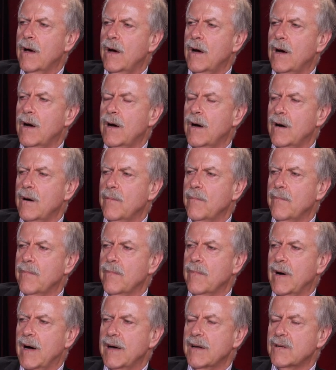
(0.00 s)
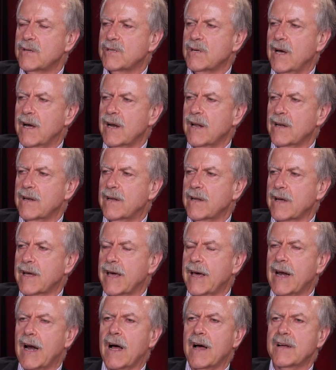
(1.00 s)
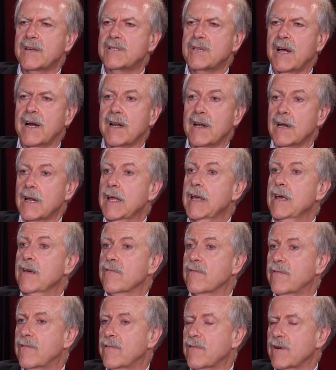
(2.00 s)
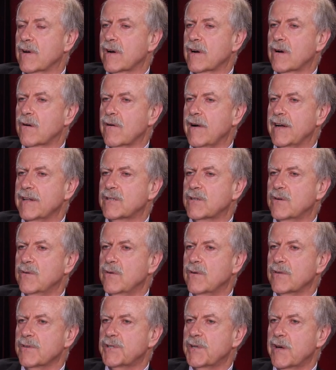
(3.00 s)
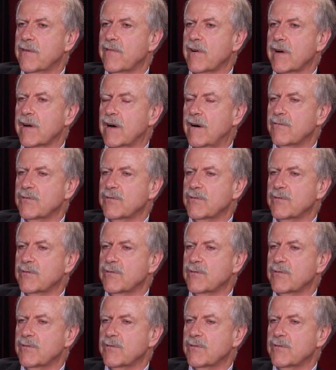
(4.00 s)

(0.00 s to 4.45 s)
I decided to leave grad school and see if I